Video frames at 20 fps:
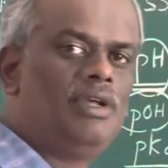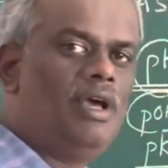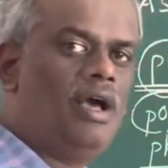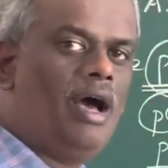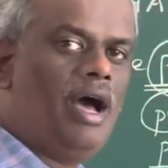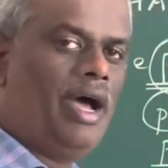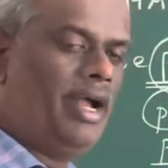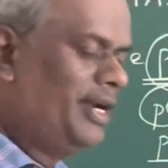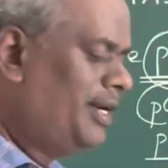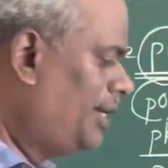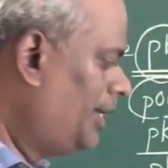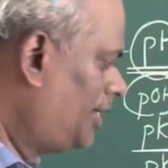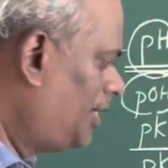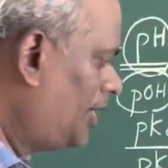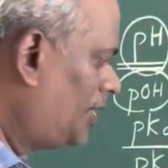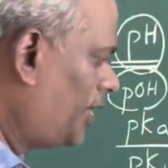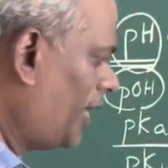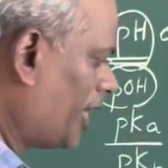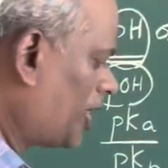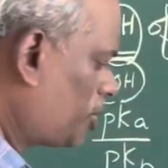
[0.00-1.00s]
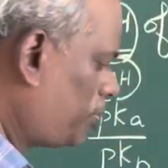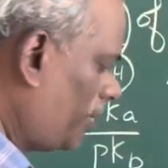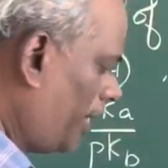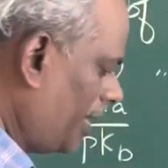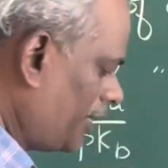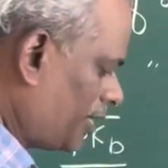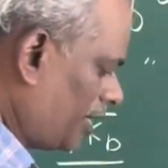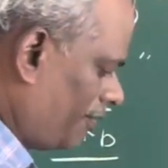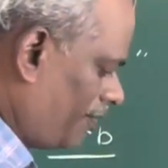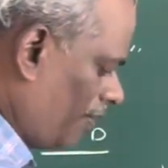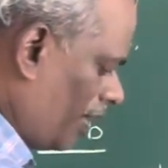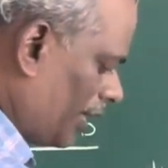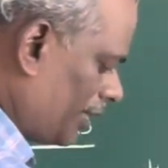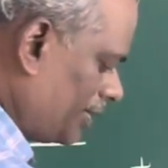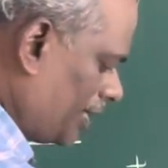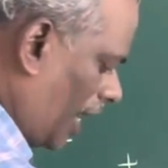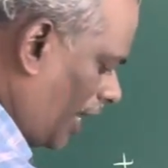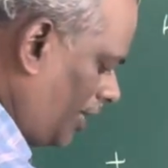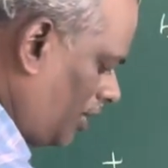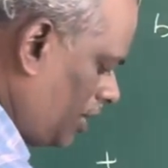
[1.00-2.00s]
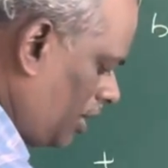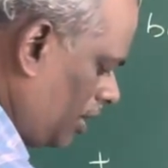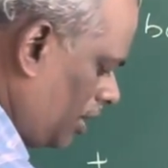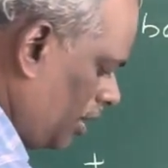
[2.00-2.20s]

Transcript: And this is the explanation for that.